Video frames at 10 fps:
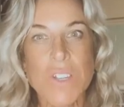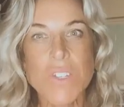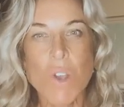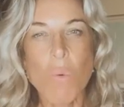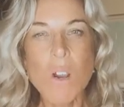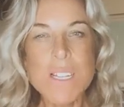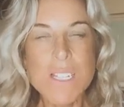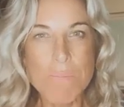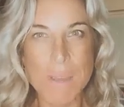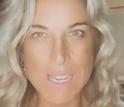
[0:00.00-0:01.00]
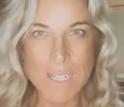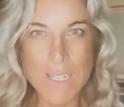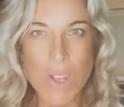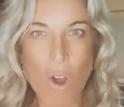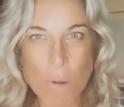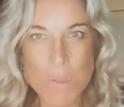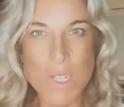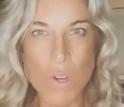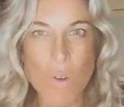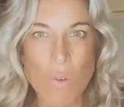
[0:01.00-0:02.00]
So what is the biggest
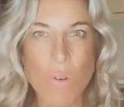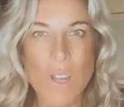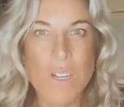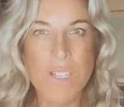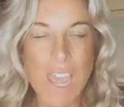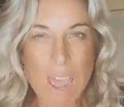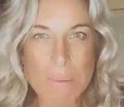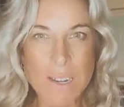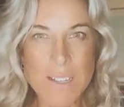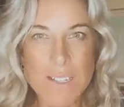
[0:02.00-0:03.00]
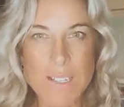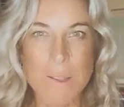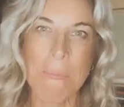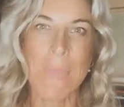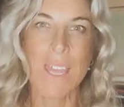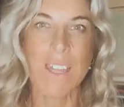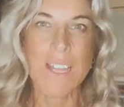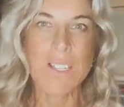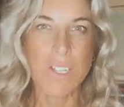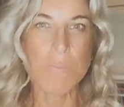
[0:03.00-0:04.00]
obstacle to happiness?
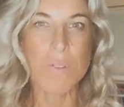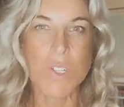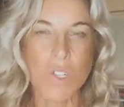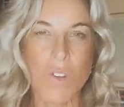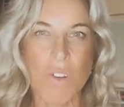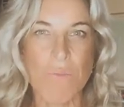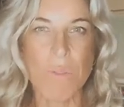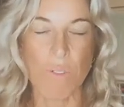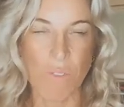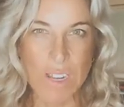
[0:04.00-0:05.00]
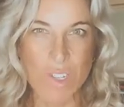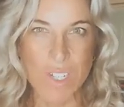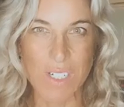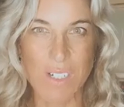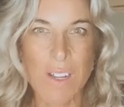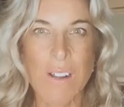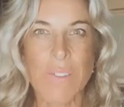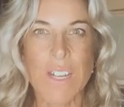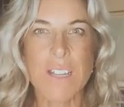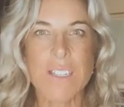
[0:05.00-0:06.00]
It's the pursuit of perfection.
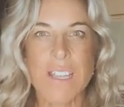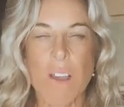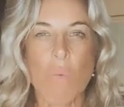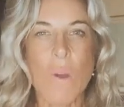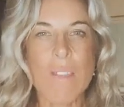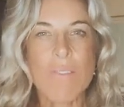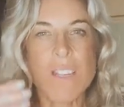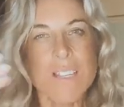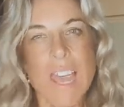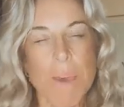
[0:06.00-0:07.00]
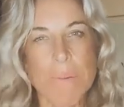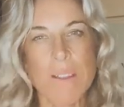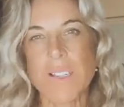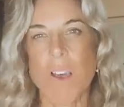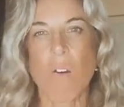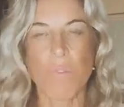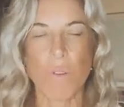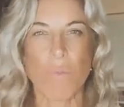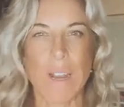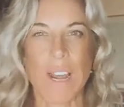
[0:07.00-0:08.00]
It is that when this happens, I'll
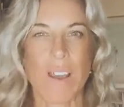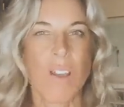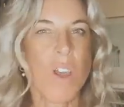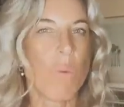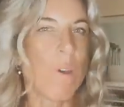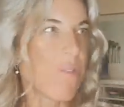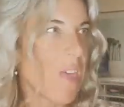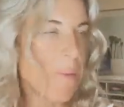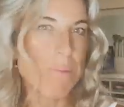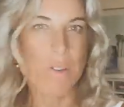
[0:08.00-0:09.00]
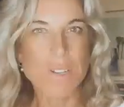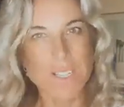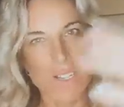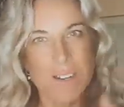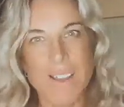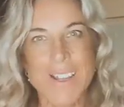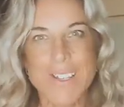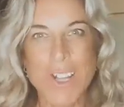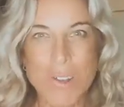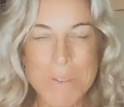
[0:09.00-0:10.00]
feel better. When that person
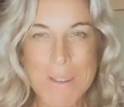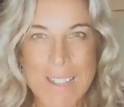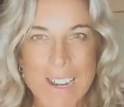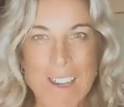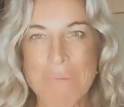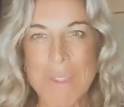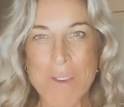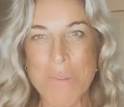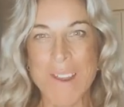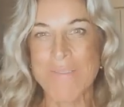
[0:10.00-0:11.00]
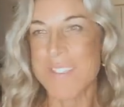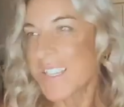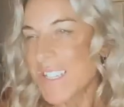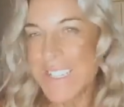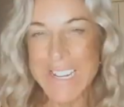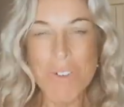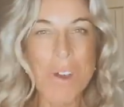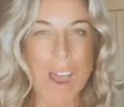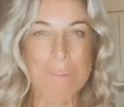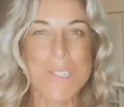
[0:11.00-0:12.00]
tells me they love me, when this deal
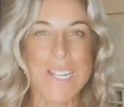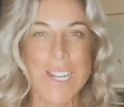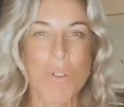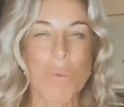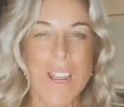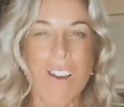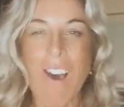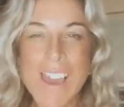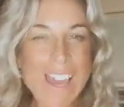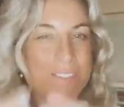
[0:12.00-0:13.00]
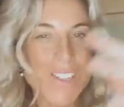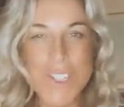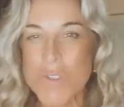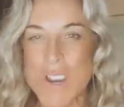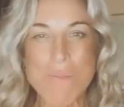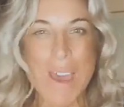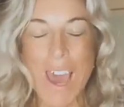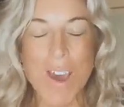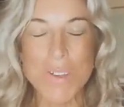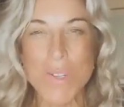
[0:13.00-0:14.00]
comes in, when I get this dream
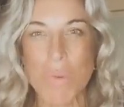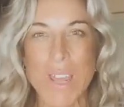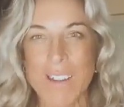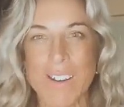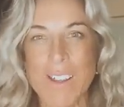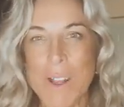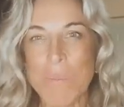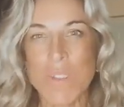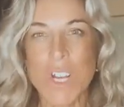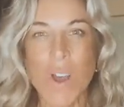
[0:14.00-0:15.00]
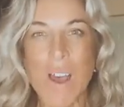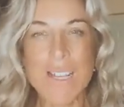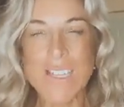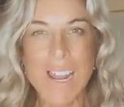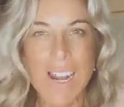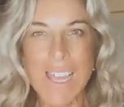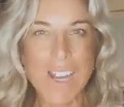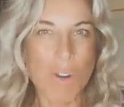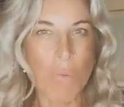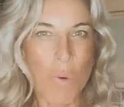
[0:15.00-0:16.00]
house, when, I suddenly
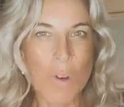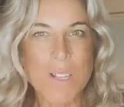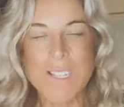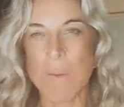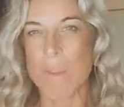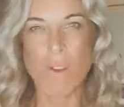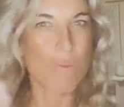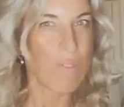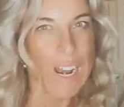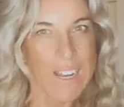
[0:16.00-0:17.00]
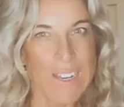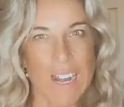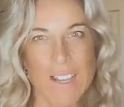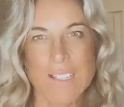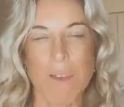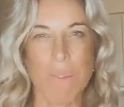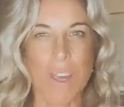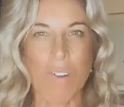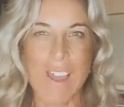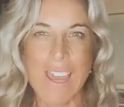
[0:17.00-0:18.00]
get awarded something or validated
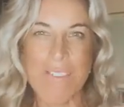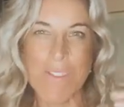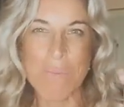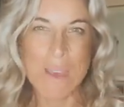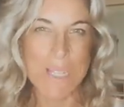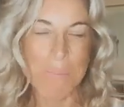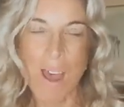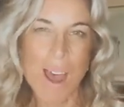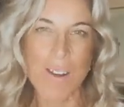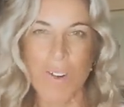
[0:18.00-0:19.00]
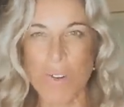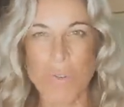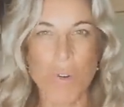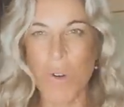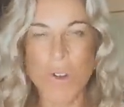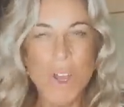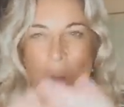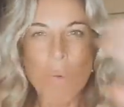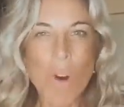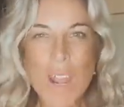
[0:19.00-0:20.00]
something, or I get the best partner or
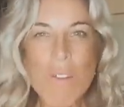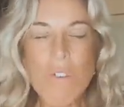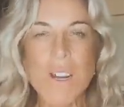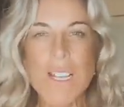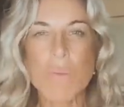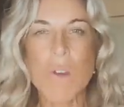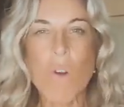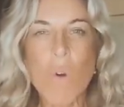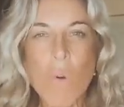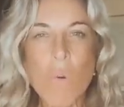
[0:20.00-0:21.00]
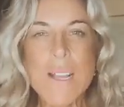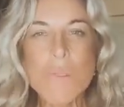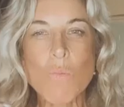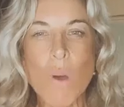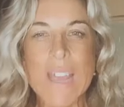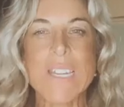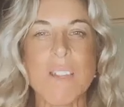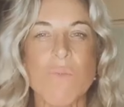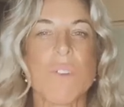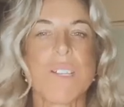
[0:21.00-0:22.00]
whatever it is, we're always
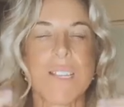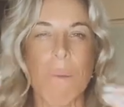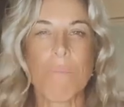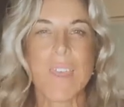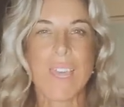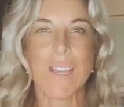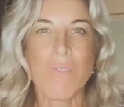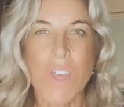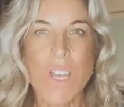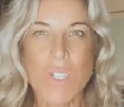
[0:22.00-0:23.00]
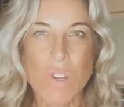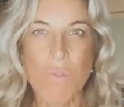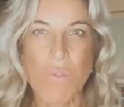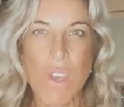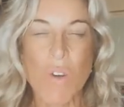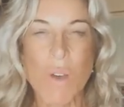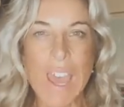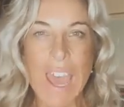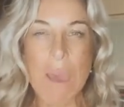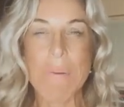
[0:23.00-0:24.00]
waiting for something to feel
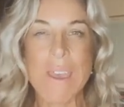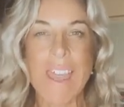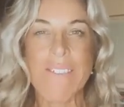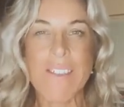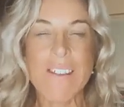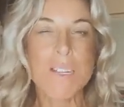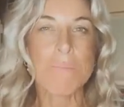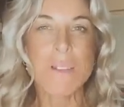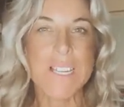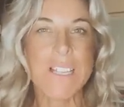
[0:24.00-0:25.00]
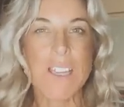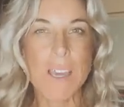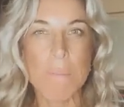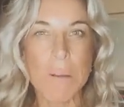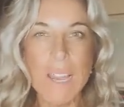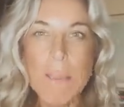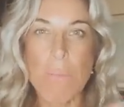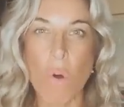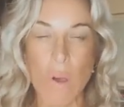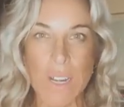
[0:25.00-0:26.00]
happy. And that is missing the complete
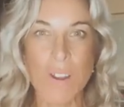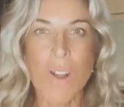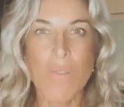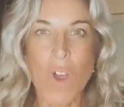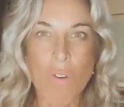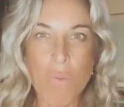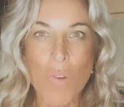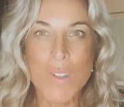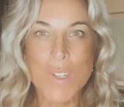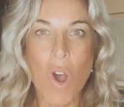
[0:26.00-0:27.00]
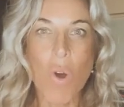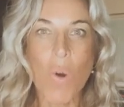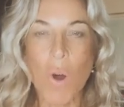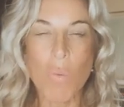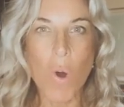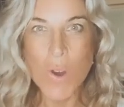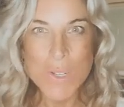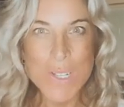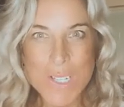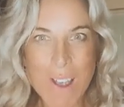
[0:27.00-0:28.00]
point of what this whole woke
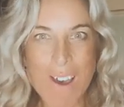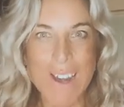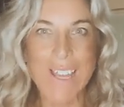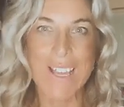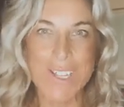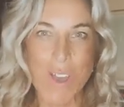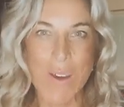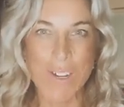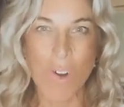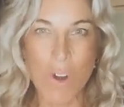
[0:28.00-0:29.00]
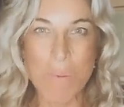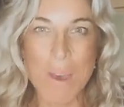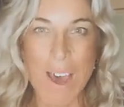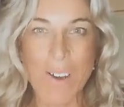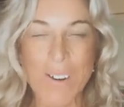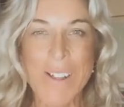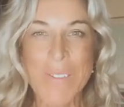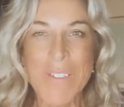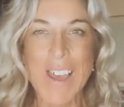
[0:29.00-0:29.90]
society is going on about,